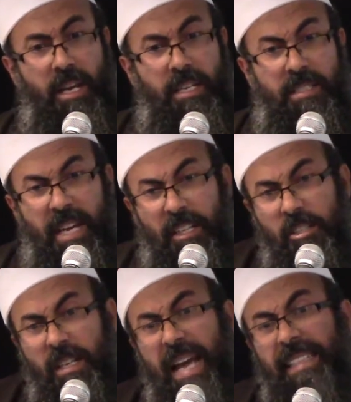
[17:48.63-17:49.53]
It's
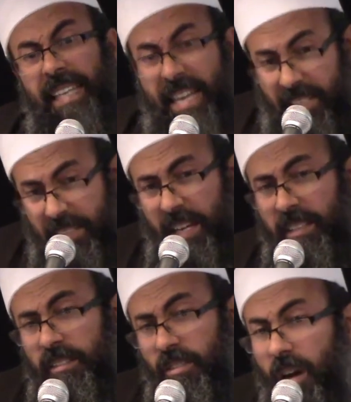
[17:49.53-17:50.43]
actually a test
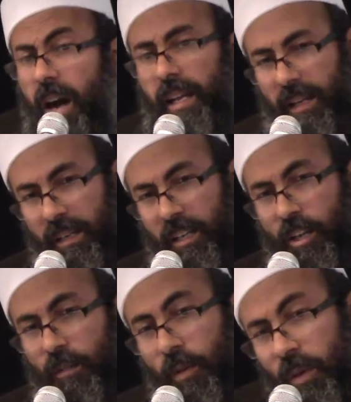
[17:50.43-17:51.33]
and a trial
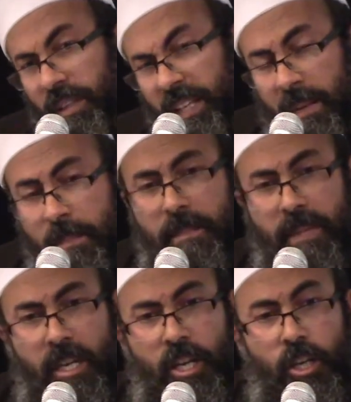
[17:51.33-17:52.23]
for them